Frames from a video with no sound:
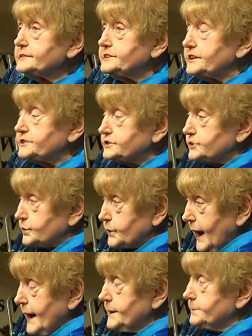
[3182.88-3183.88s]

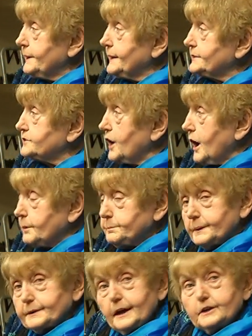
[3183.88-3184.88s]
describing the
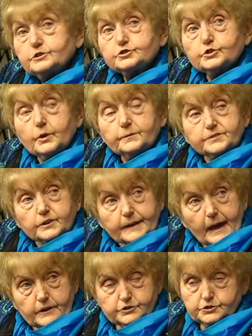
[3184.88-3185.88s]
operation of the
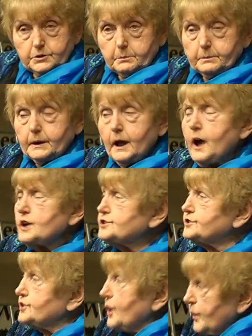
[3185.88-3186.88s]
gas chamber.
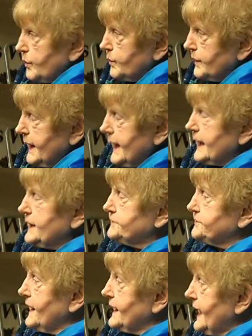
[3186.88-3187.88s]
So,
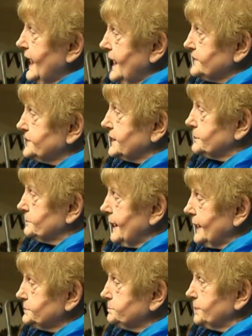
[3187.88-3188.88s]
if I ever
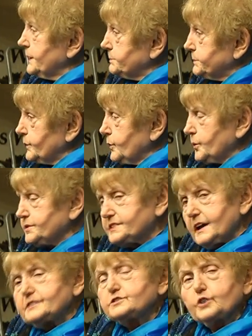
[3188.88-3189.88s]
met people who
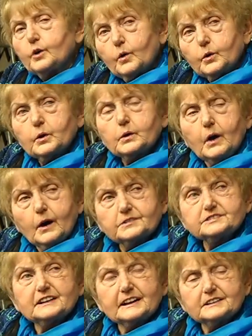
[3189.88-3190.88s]
said the
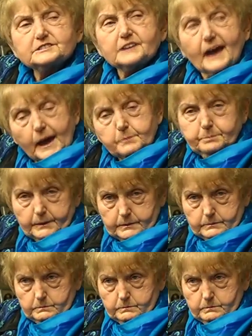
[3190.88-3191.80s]
Holocaust didn't happen,